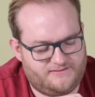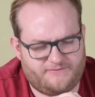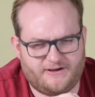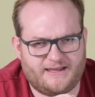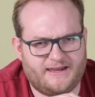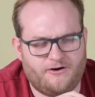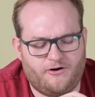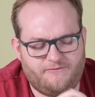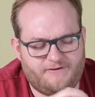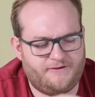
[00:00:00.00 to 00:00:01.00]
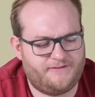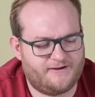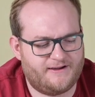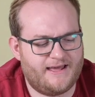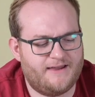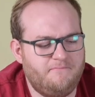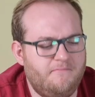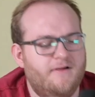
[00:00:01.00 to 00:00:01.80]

if I can get it off, I don't think I can,